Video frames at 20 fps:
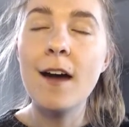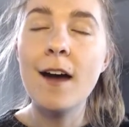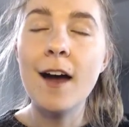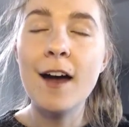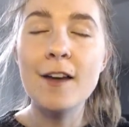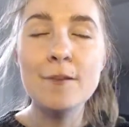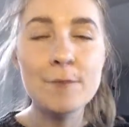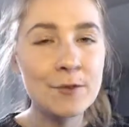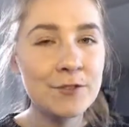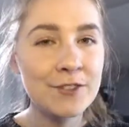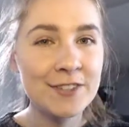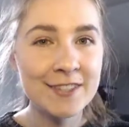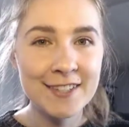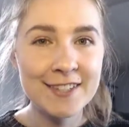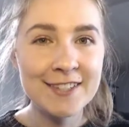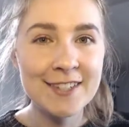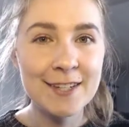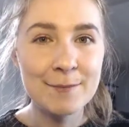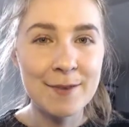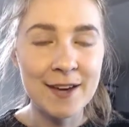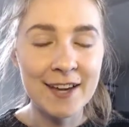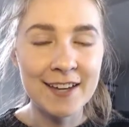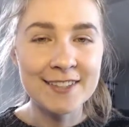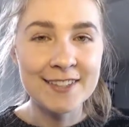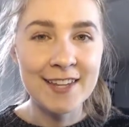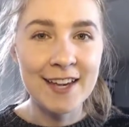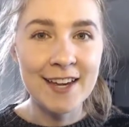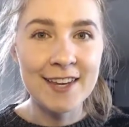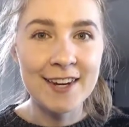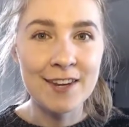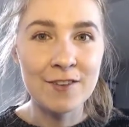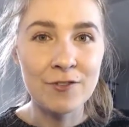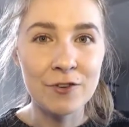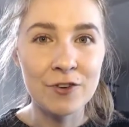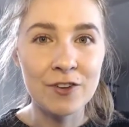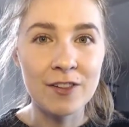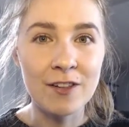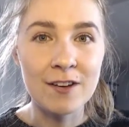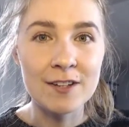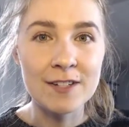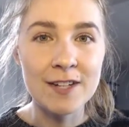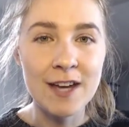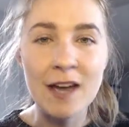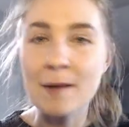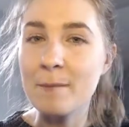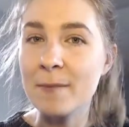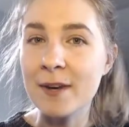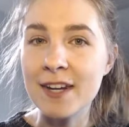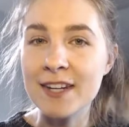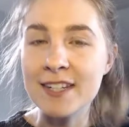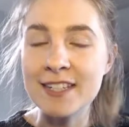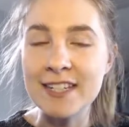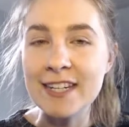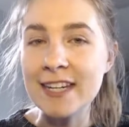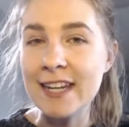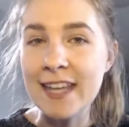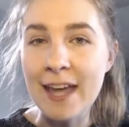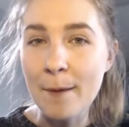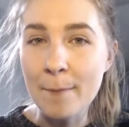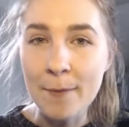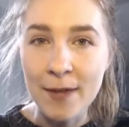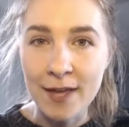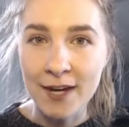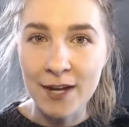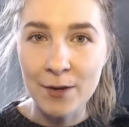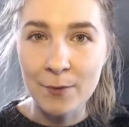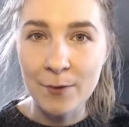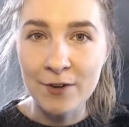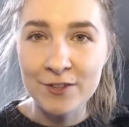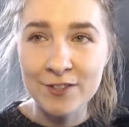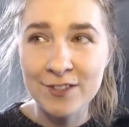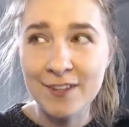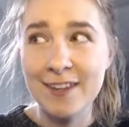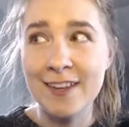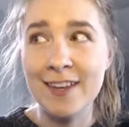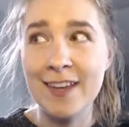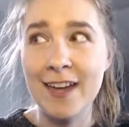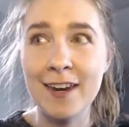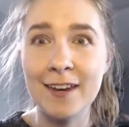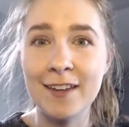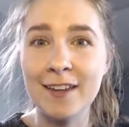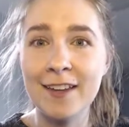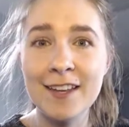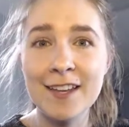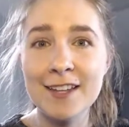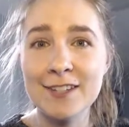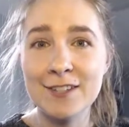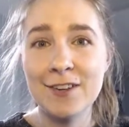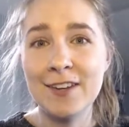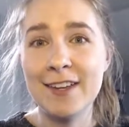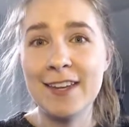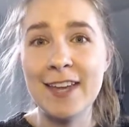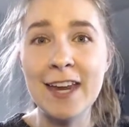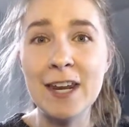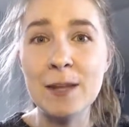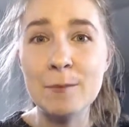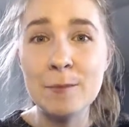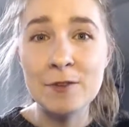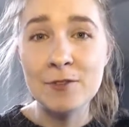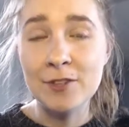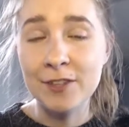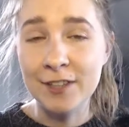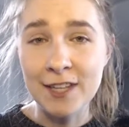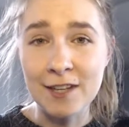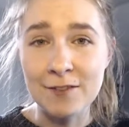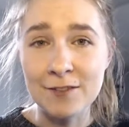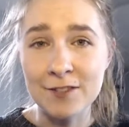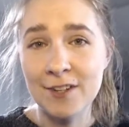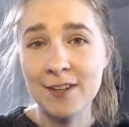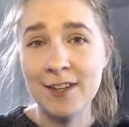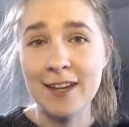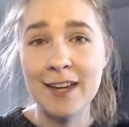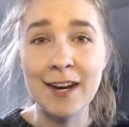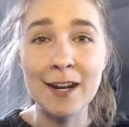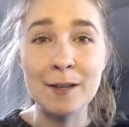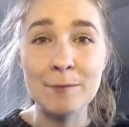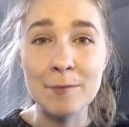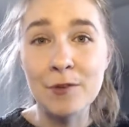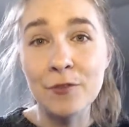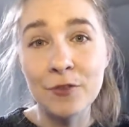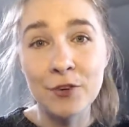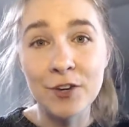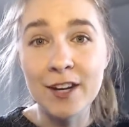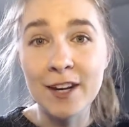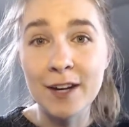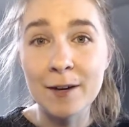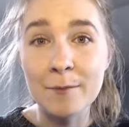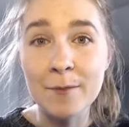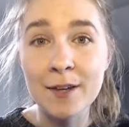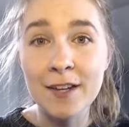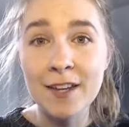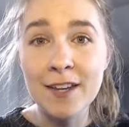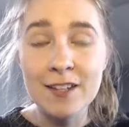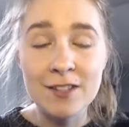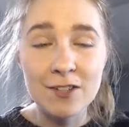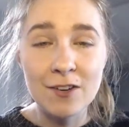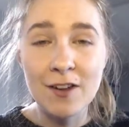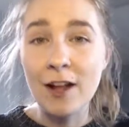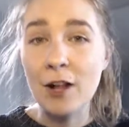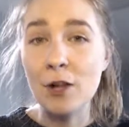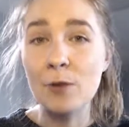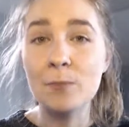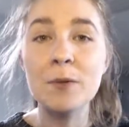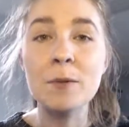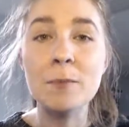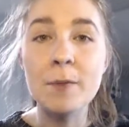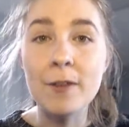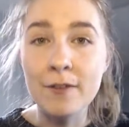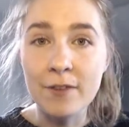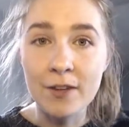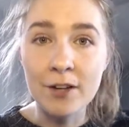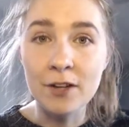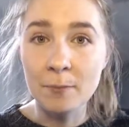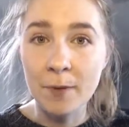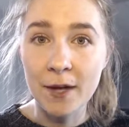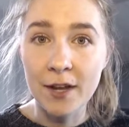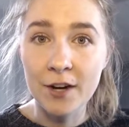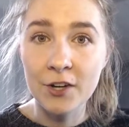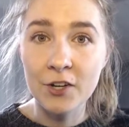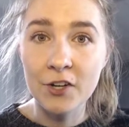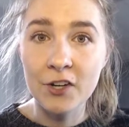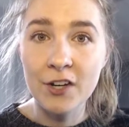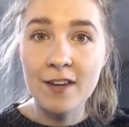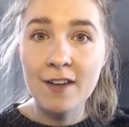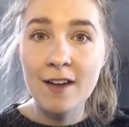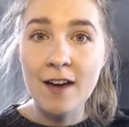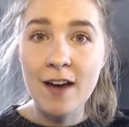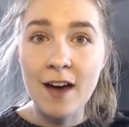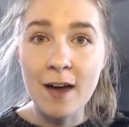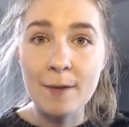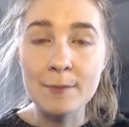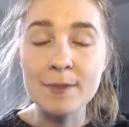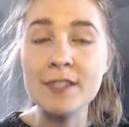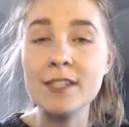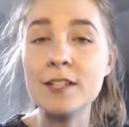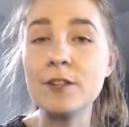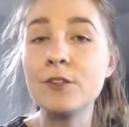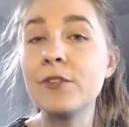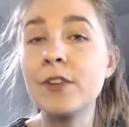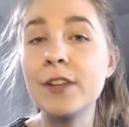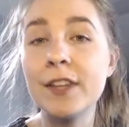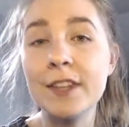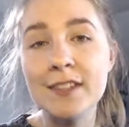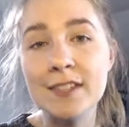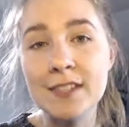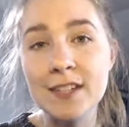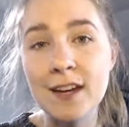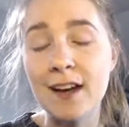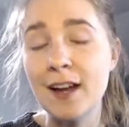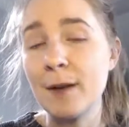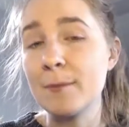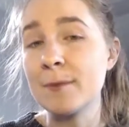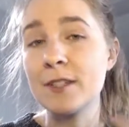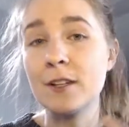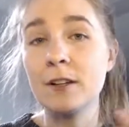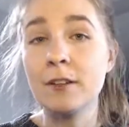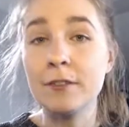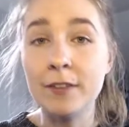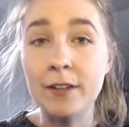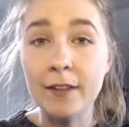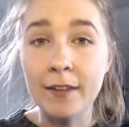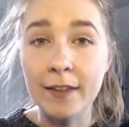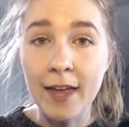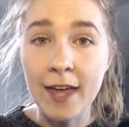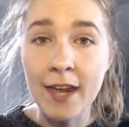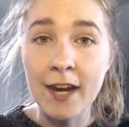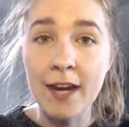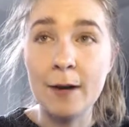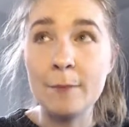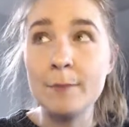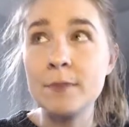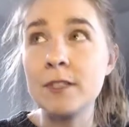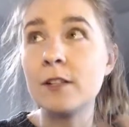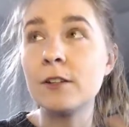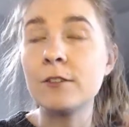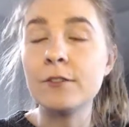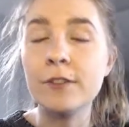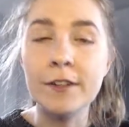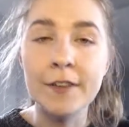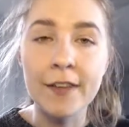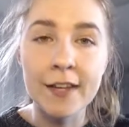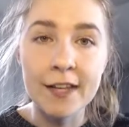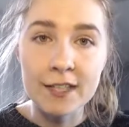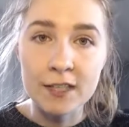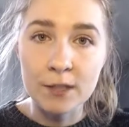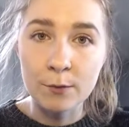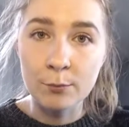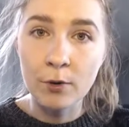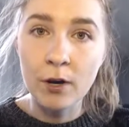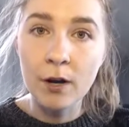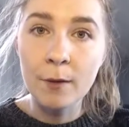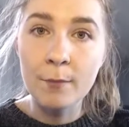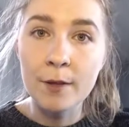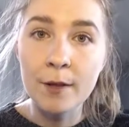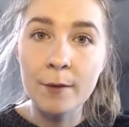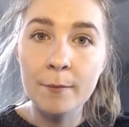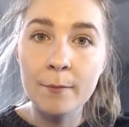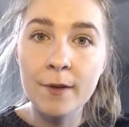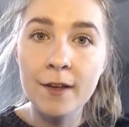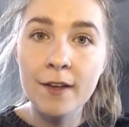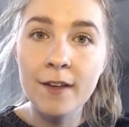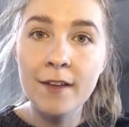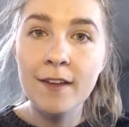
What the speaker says: I've been resisting my anxiety for a long time and it didn't get me anywhere. It's not getting me relief. It's not getting me freedom. It's not helping me feel better. I'm still feeling stuck. I'm still feeling in it. I'm still feeling like it's a problem.